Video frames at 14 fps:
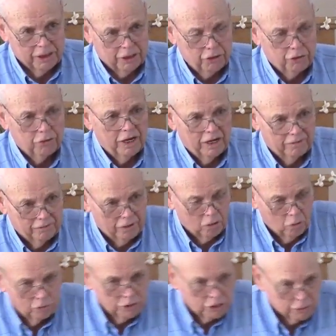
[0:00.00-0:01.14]
and you have the
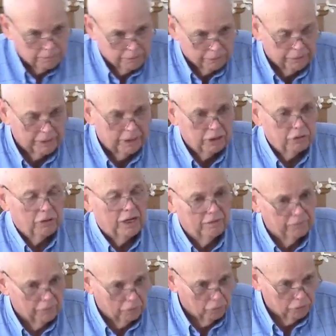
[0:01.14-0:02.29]
Holy Spirit, and you
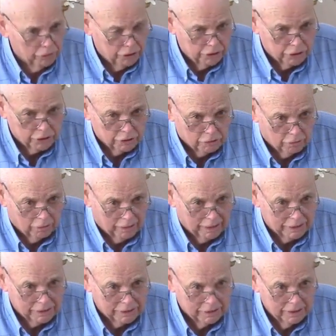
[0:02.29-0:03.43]
have the Lord Jesus
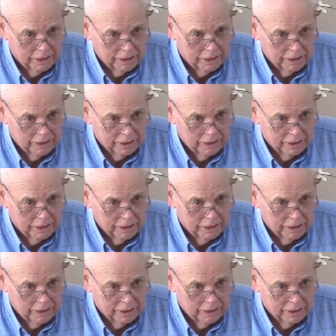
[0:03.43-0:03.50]
Christ,